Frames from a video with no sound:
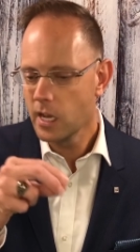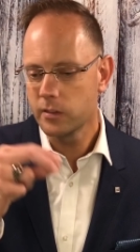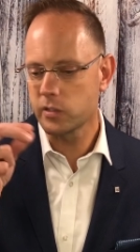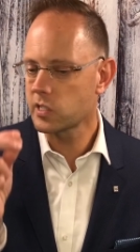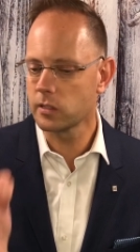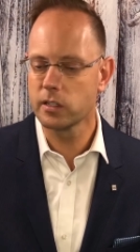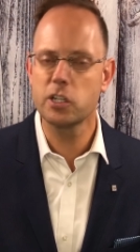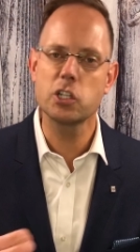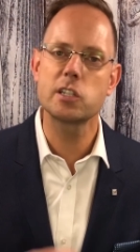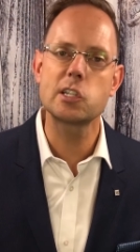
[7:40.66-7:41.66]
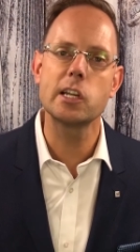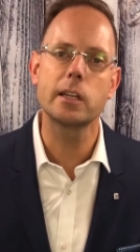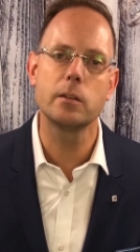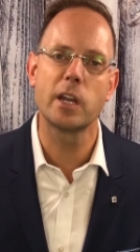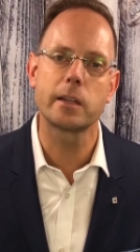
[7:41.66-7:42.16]
those delicious
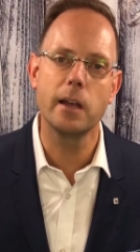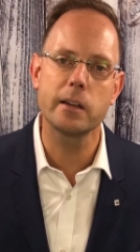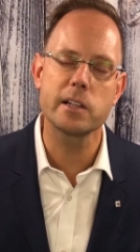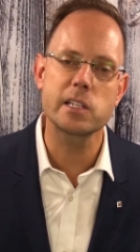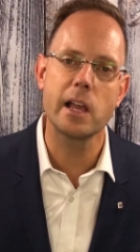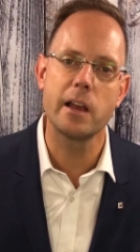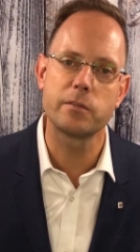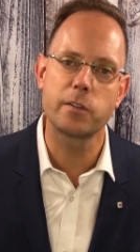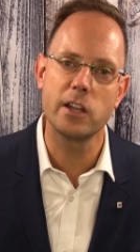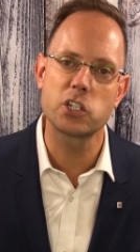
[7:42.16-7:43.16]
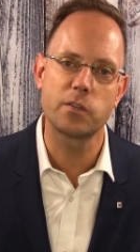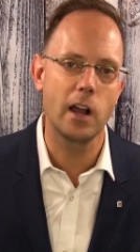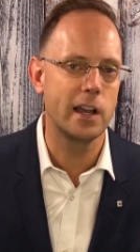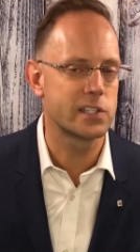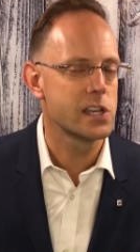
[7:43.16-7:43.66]
chicken McNuggets and French
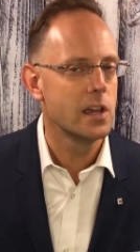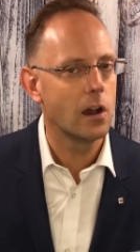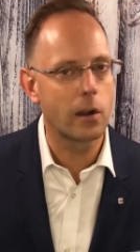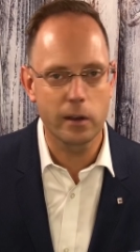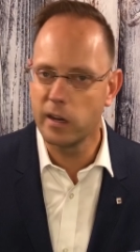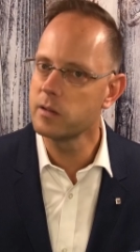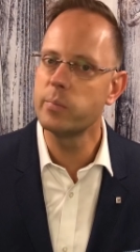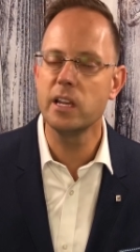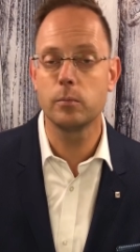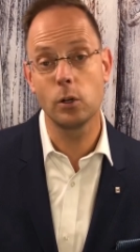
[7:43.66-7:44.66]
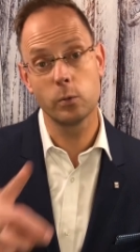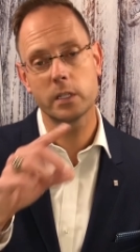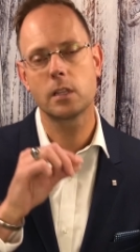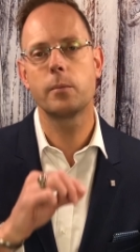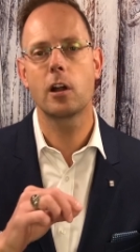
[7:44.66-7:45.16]
fries are unbeatable
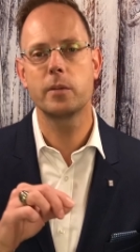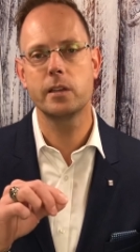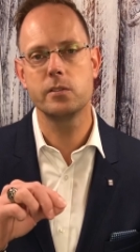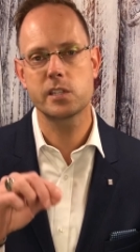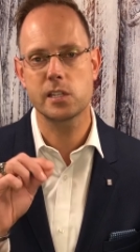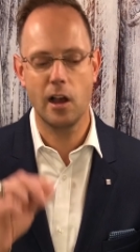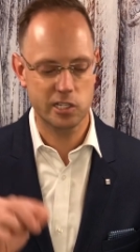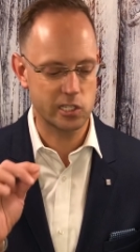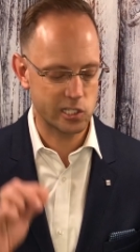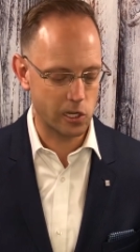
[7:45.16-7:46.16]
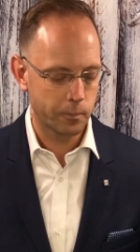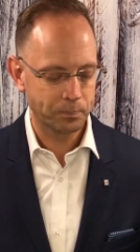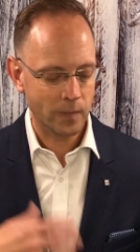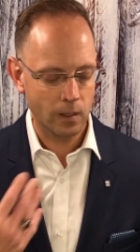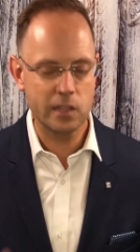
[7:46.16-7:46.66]
with the barbecue sauce. And so
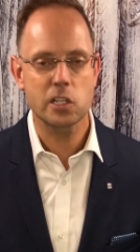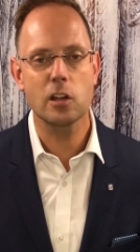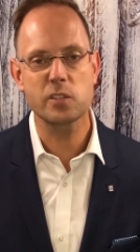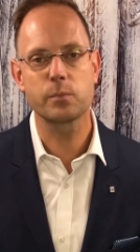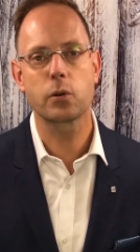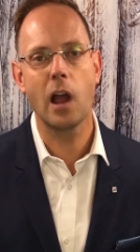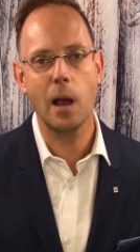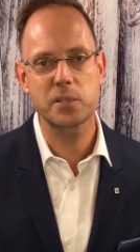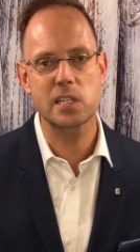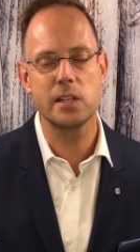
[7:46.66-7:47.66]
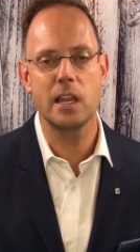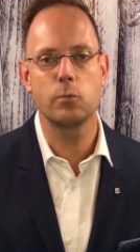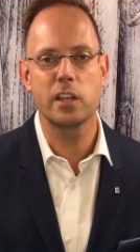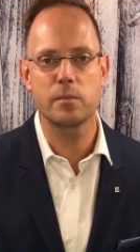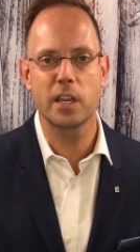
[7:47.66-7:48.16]
in terms of props today
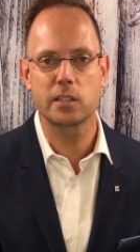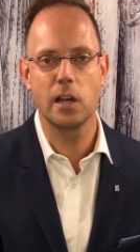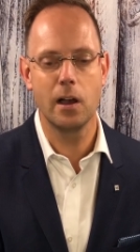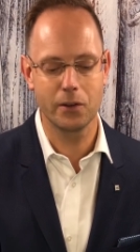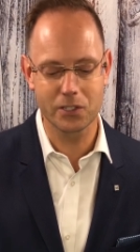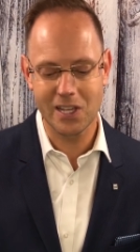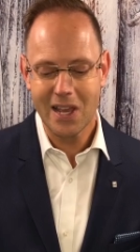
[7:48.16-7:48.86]
with McDonald's,